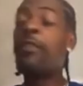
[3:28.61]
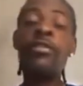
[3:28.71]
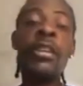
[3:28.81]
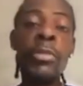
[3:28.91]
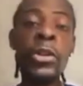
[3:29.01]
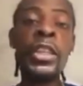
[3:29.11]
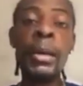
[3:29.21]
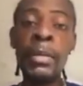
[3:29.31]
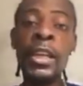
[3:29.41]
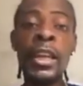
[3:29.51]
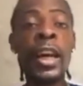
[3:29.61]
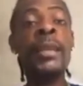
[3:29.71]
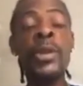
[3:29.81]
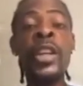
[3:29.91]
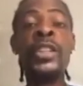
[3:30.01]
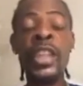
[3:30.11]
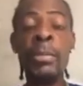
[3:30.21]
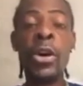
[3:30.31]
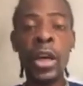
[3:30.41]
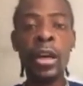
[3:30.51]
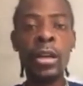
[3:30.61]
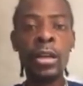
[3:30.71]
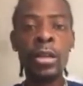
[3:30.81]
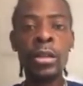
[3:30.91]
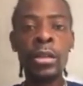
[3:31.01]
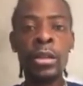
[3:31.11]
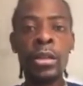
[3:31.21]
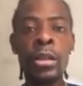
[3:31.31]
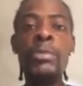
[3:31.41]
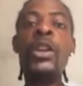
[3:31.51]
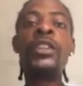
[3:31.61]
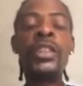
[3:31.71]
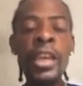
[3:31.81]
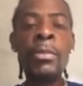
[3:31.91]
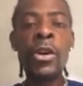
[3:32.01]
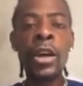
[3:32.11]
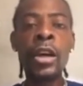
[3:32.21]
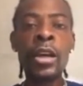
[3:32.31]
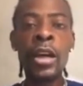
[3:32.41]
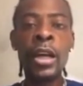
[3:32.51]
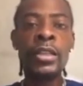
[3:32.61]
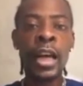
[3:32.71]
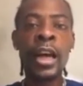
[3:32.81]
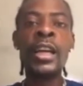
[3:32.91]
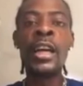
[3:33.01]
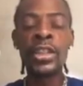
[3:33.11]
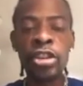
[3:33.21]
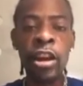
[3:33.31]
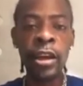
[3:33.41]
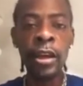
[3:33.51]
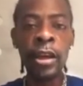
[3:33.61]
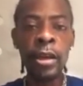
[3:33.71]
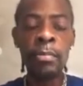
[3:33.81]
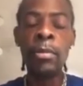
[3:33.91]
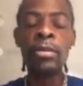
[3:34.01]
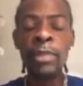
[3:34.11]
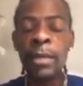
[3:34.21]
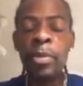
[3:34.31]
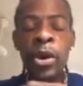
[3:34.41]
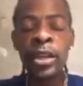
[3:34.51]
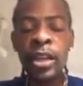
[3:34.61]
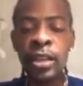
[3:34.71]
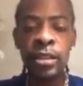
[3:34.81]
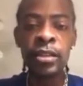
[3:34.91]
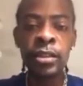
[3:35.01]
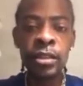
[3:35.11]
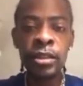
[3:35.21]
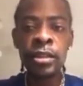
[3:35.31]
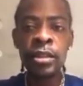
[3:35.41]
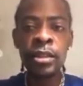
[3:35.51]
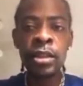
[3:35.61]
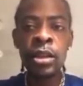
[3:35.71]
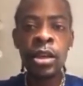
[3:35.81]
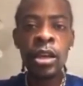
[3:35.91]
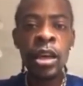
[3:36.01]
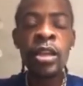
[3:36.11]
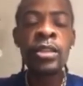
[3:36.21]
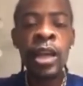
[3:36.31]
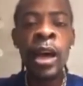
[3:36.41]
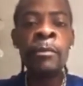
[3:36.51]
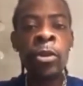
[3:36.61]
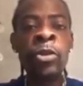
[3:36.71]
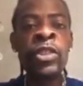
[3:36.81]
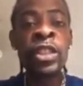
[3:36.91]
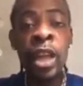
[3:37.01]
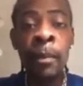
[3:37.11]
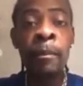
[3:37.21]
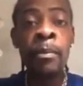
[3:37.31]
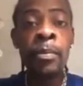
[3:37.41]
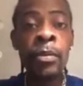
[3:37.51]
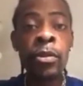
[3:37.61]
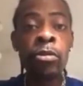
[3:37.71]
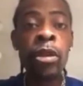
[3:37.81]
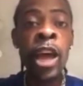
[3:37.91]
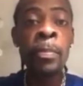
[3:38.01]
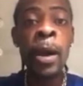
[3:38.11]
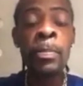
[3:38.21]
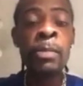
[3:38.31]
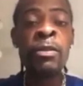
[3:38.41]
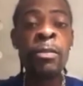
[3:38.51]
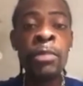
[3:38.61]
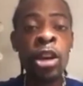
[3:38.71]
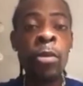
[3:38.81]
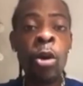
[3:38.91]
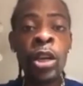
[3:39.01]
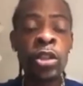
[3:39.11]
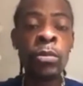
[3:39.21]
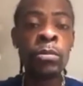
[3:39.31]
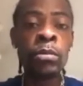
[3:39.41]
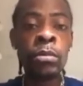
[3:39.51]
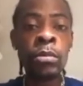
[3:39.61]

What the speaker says: to rate Bunty and Beenie, because them youth they stay boy ya. Them youth they stay boy ya and try. But my point is, it is time for us to stop rely upon people for big up our something.